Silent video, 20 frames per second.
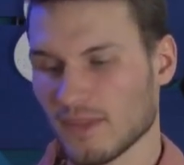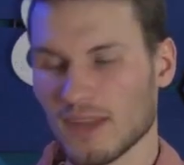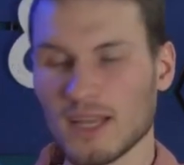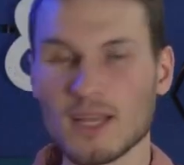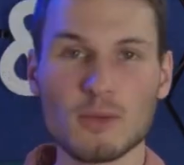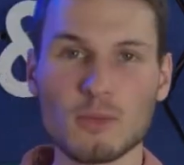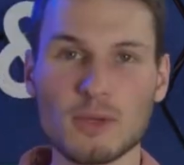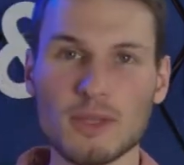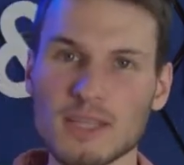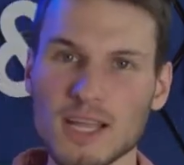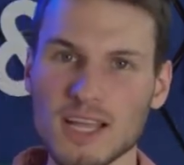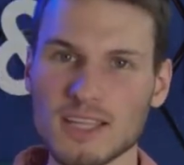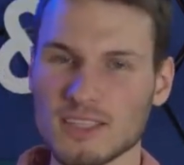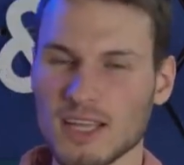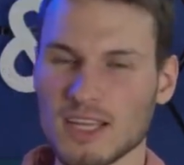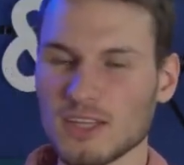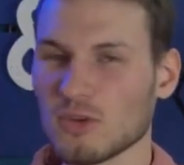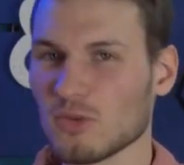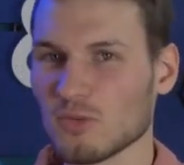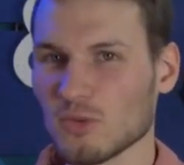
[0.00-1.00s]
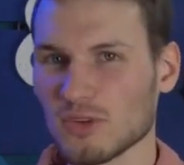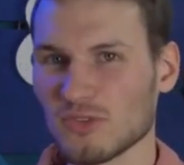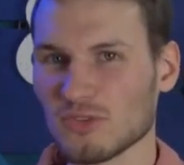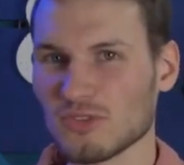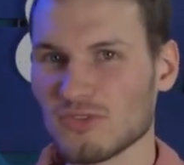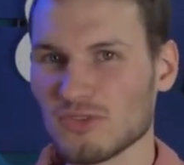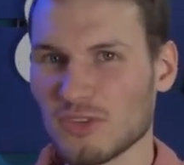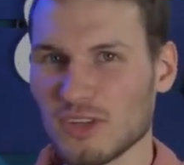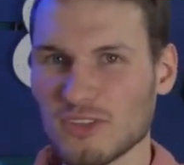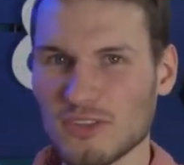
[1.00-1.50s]
And with that, I don't want to
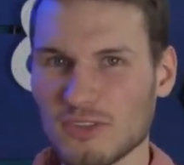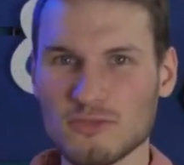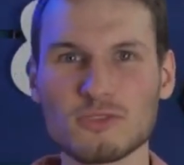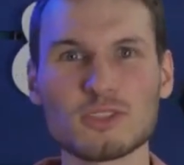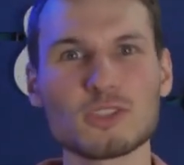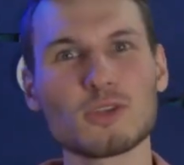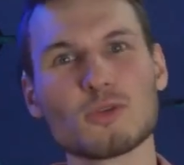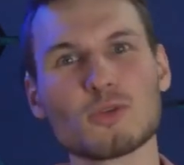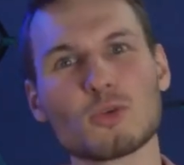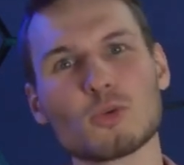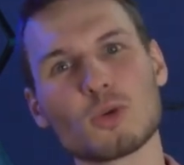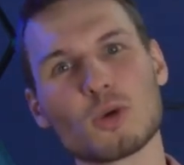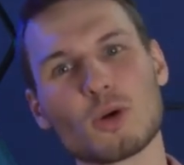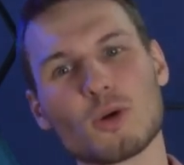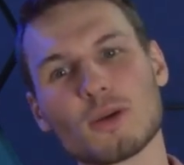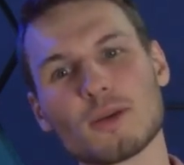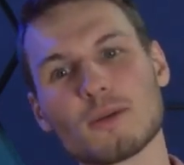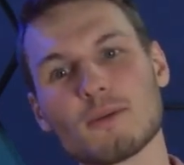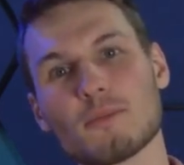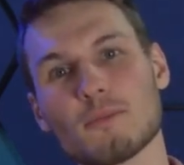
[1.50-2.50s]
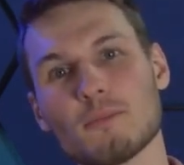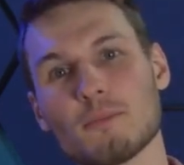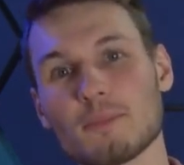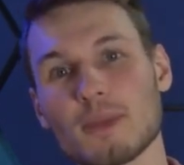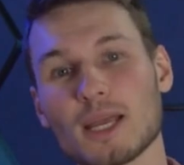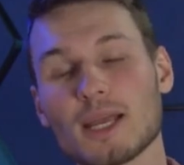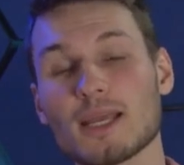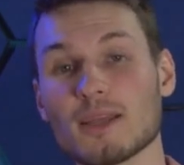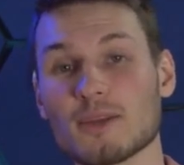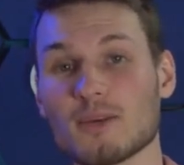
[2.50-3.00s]
stretch the video too long,
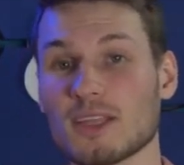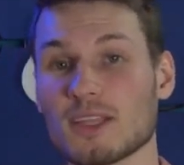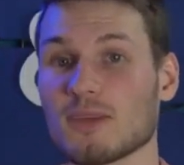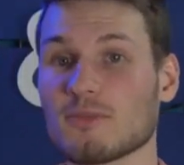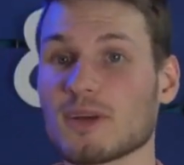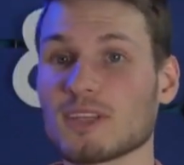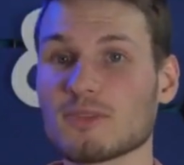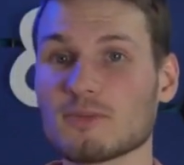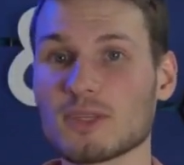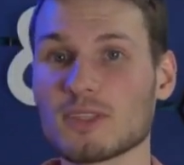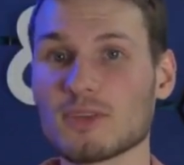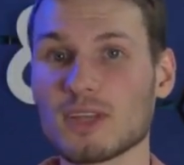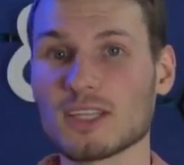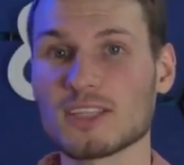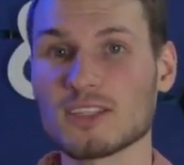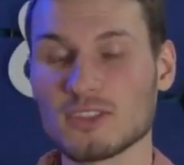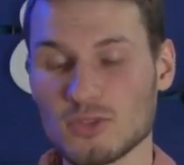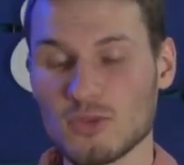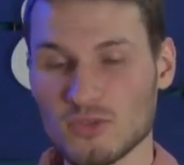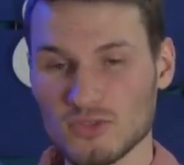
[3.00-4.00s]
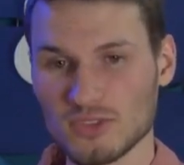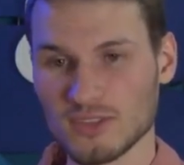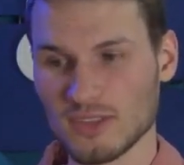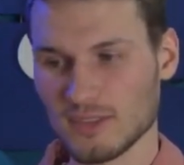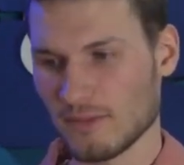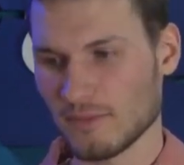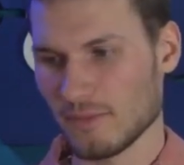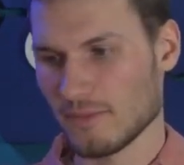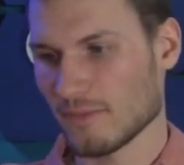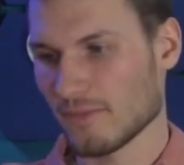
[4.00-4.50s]
mainly to express my gratitude.
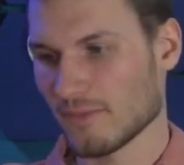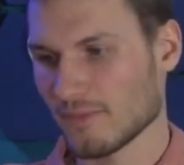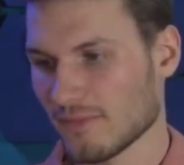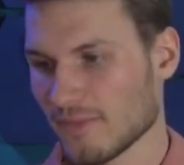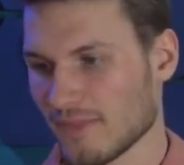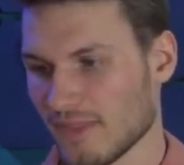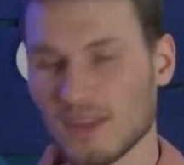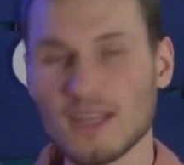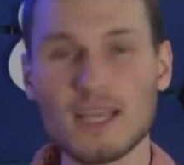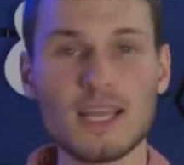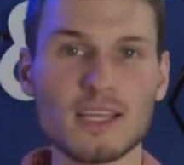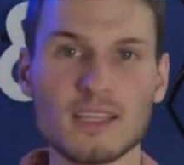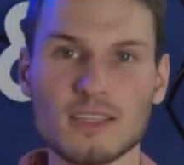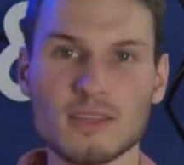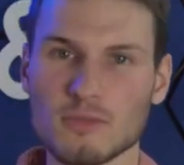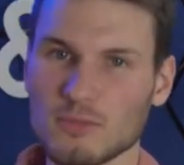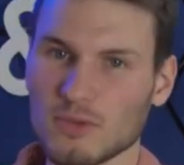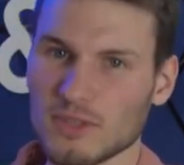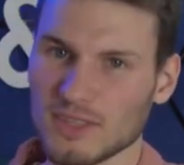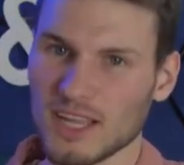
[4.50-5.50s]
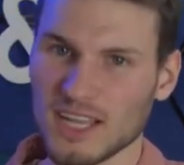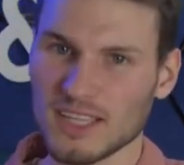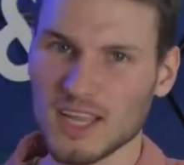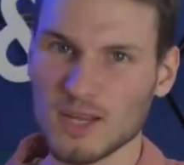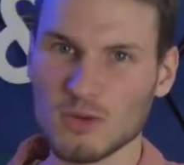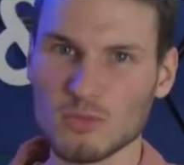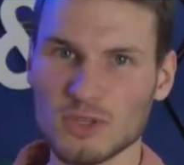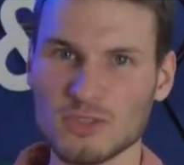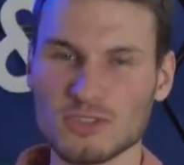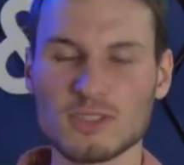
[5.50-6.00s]
And with that, I
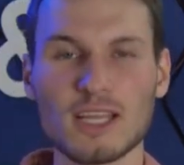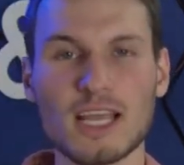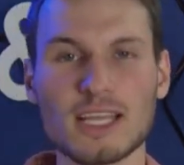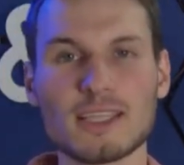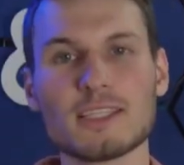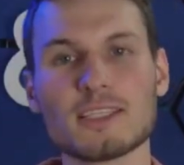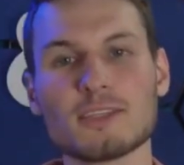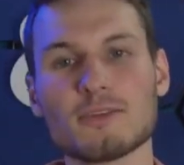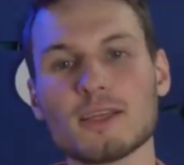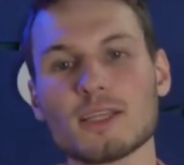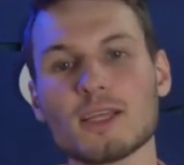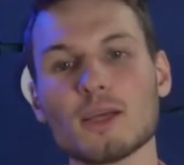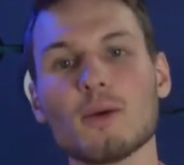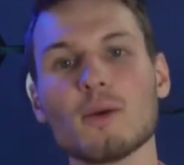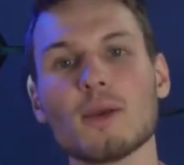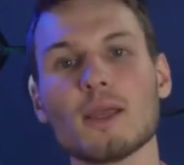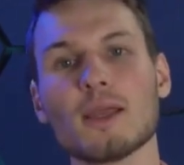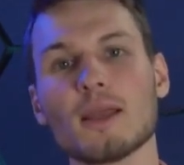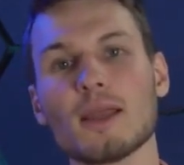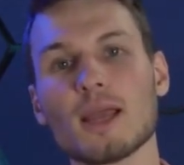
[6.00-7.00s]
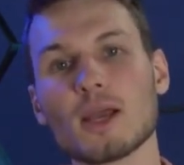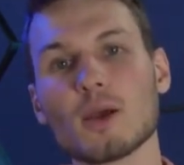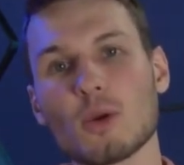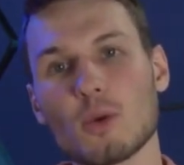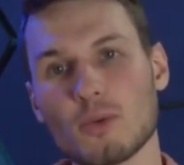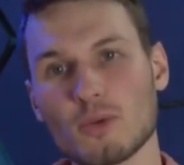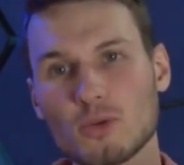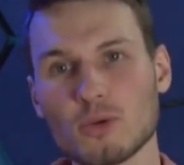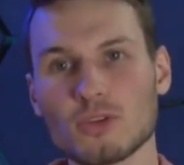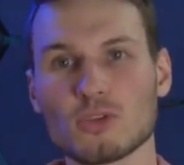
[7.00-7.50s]
want to end this video. I
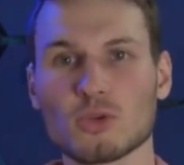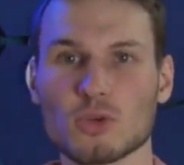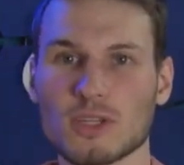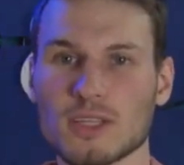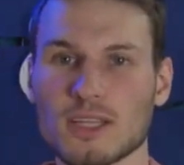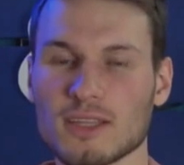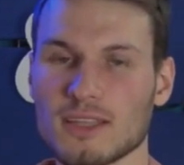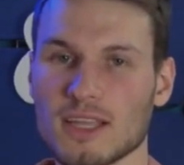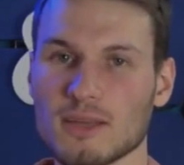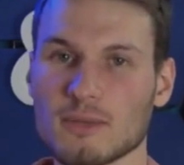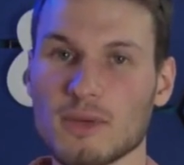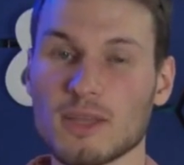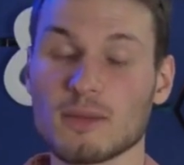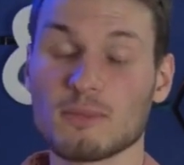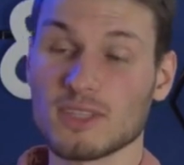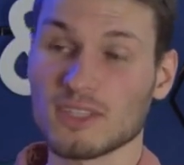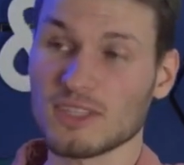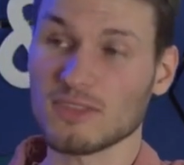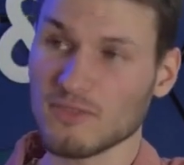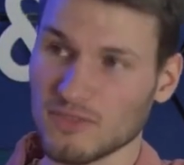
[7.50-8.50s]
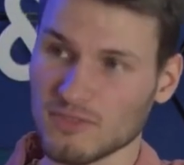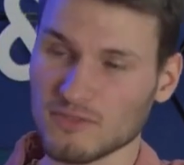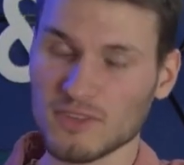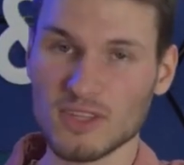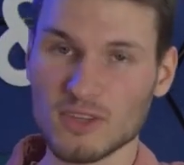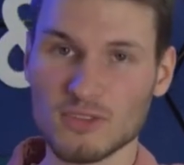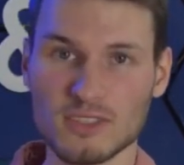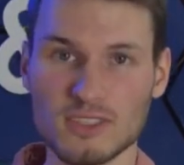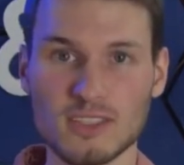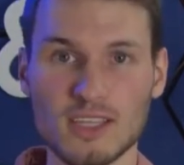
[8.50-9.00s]
hope you enjoyed it and maybe even
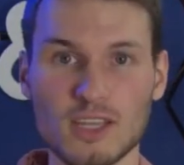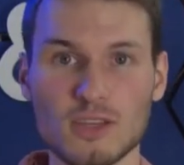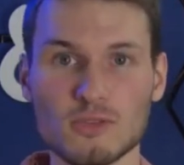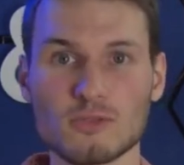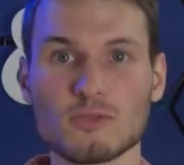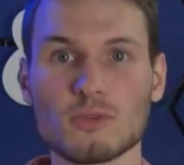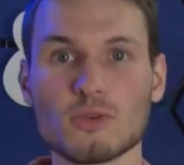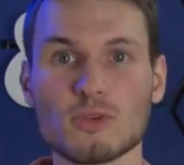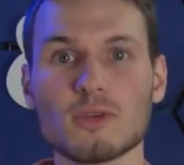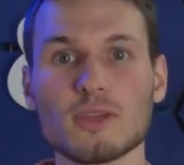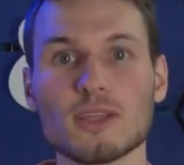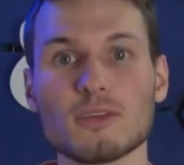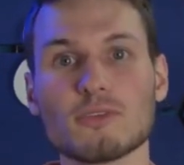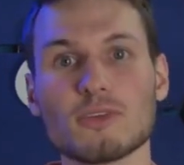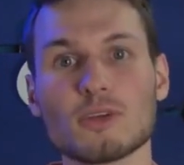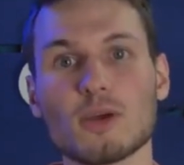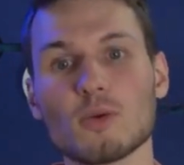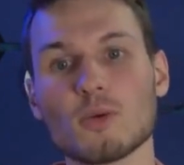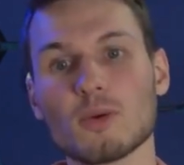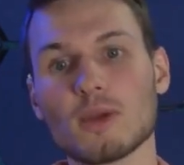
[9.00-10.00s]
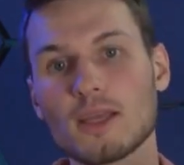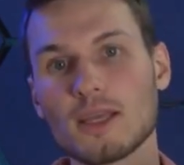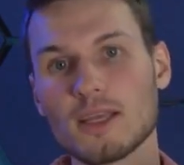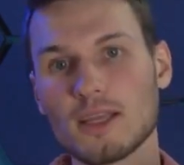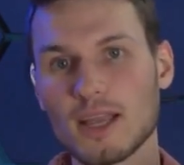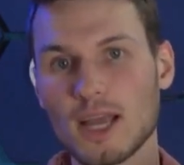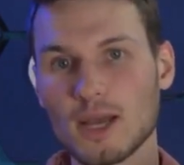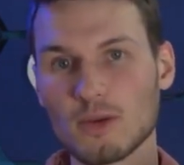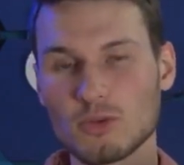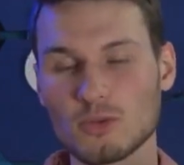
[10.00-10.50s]
found it helpful. If so,
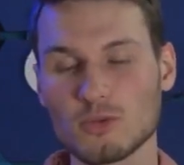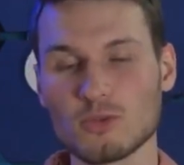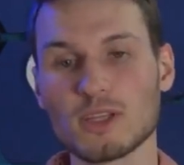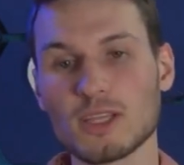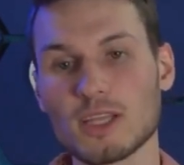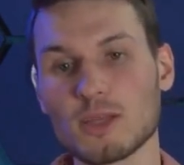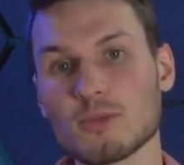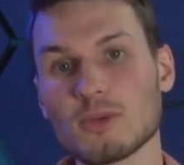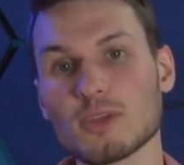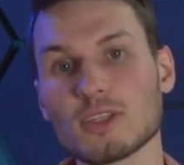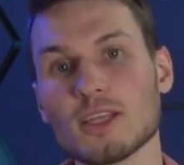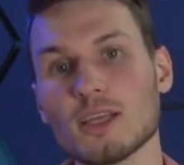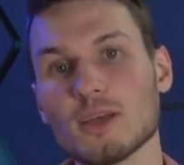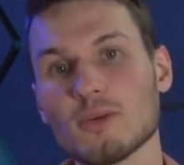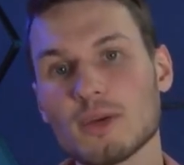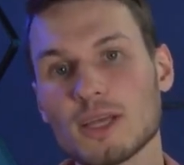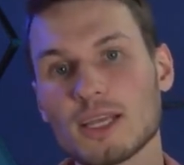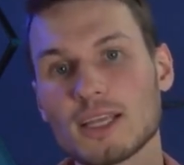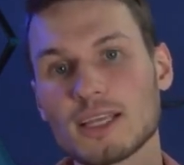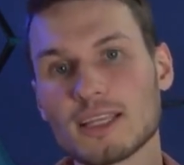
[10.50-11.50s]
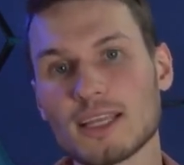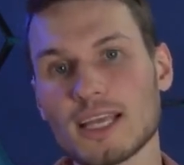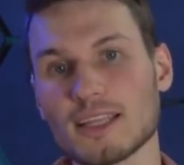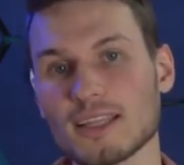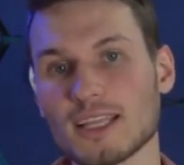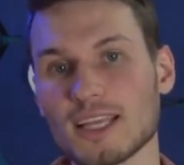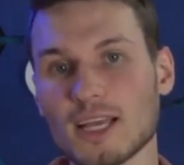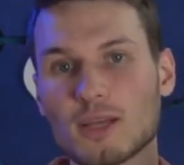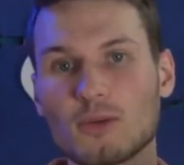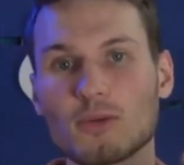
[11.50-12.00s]
I would really appreciate a rating, and
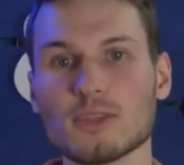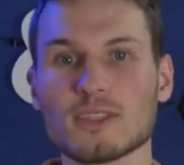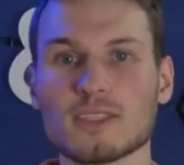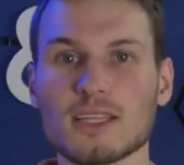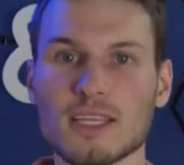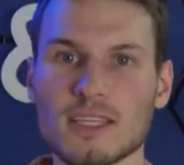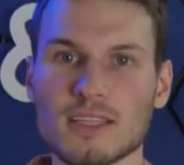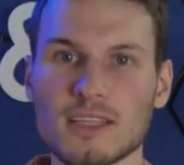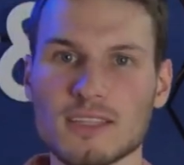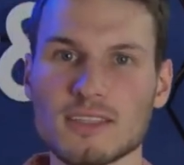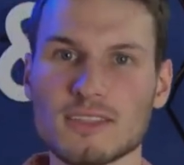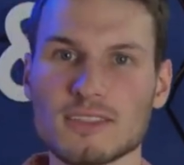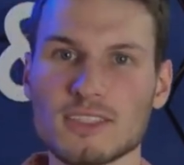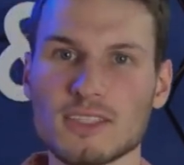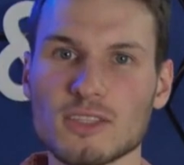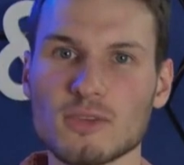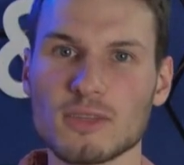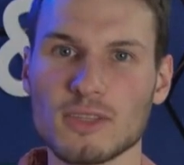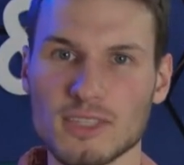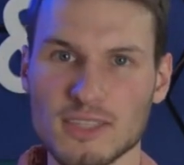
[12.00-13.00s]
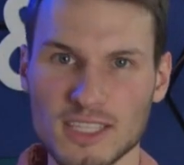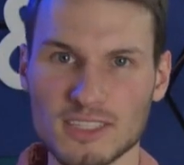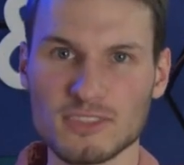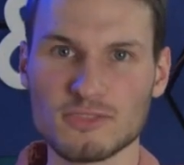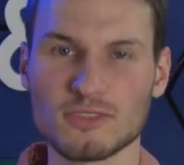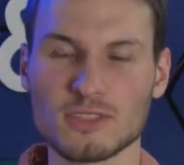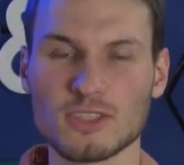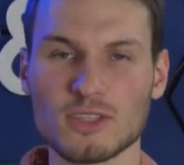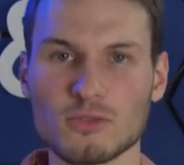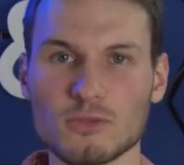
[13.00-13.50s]
then I would say, see you in the next
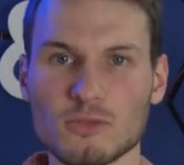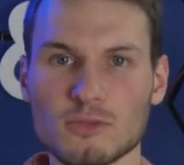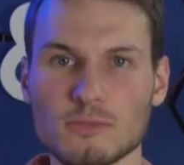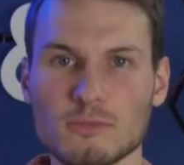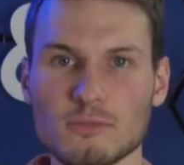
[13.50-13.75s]
video.